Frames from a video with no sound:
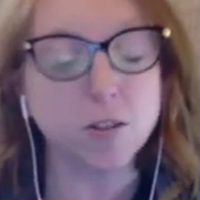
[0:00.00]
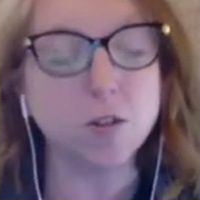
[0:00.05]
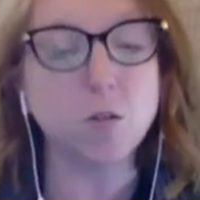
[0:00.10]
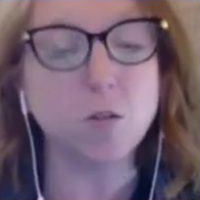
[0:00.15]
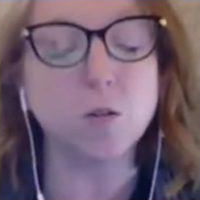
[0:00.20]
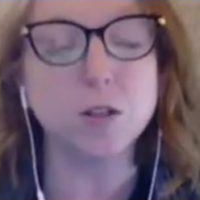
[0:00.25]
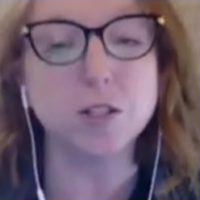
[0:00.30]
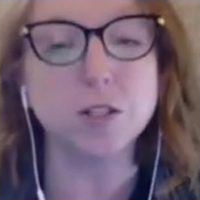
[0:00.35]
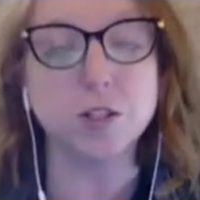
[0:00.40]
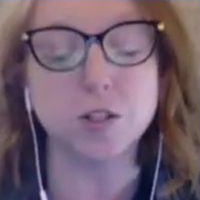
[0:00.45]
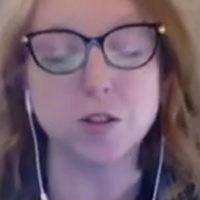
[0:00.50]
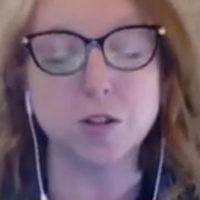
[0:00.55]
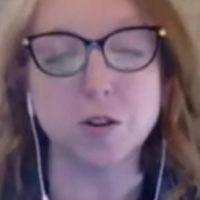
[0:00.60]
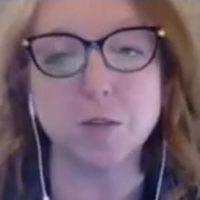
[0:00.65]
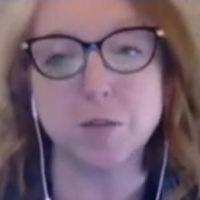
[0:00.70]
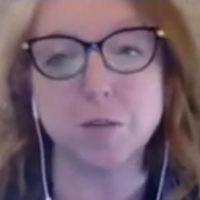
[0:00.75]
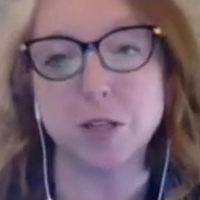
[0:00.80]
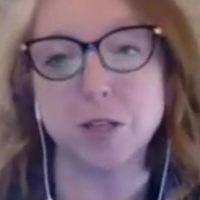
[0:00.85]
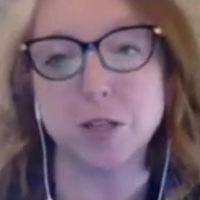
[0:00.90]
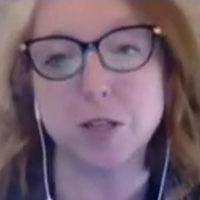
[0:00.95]
the course
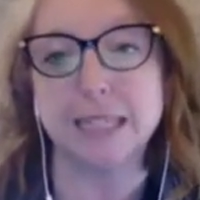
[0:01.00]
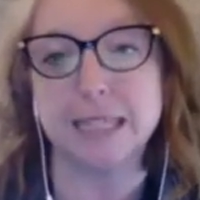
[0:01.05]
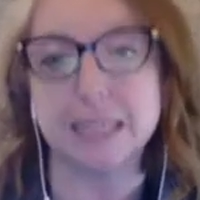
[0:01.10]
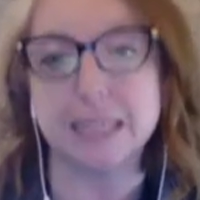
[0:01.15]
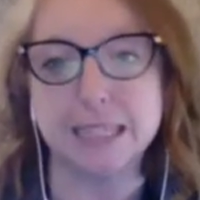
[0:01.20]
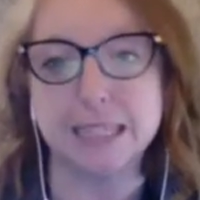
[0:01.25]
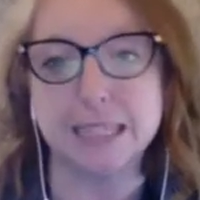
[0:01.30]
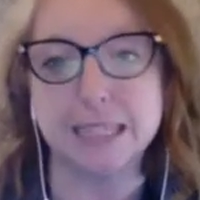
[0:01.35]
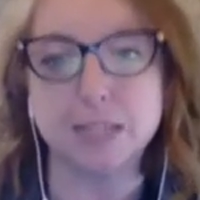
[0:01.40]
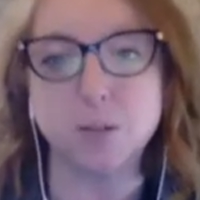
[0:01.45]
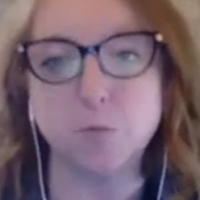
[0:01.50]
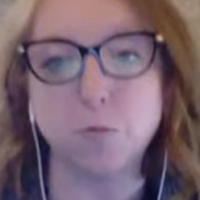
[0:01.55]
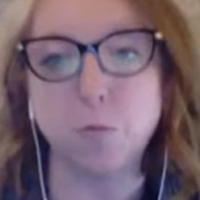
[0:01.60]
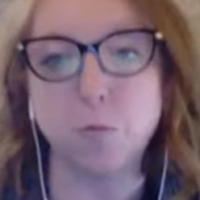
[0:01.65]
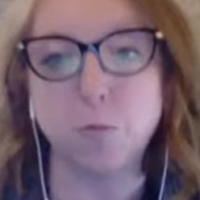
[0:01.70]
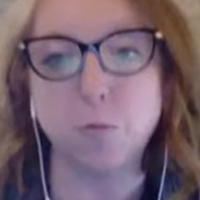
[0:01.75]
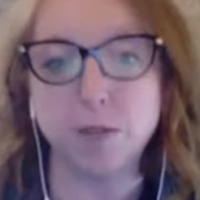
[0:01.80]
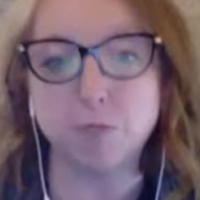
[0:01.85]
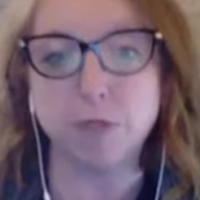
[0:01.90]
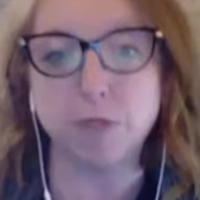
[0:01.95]
description that's listed
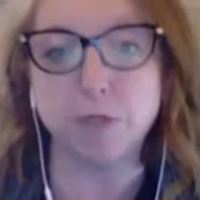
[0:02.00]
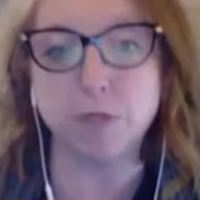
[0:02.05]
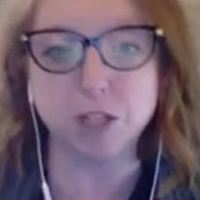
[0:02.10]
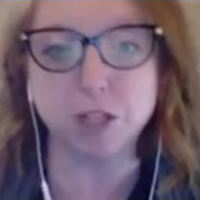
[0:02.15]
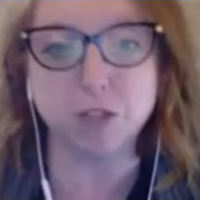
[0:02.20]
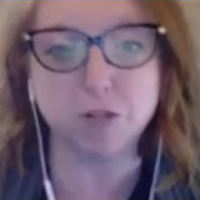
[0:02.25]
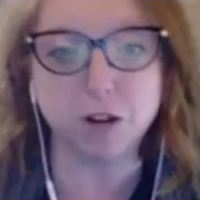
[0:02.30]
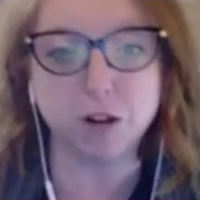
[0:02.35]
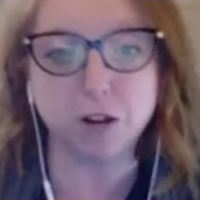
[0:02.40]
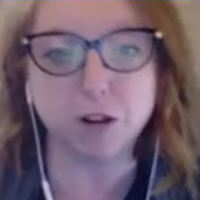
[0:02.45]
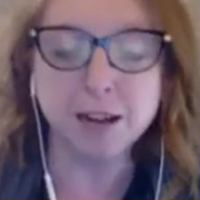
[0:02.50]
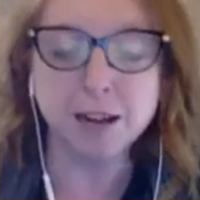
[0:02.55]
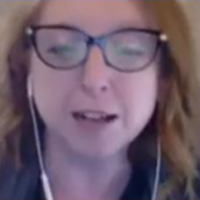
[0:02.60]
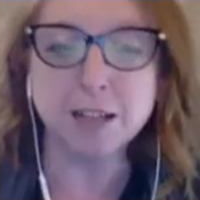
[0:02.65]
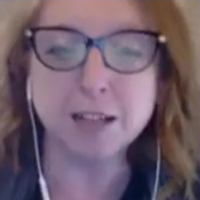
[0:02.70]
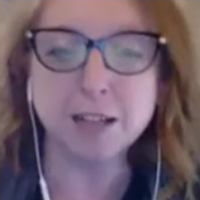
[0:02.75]
with the registrar.